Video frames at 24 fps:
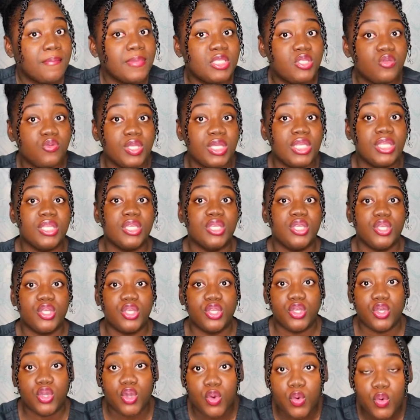between
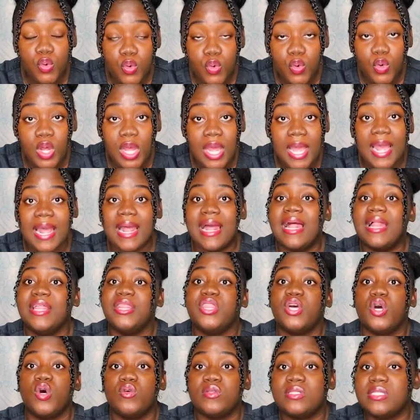you
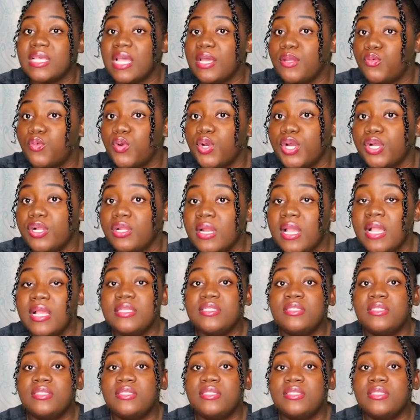and the outside world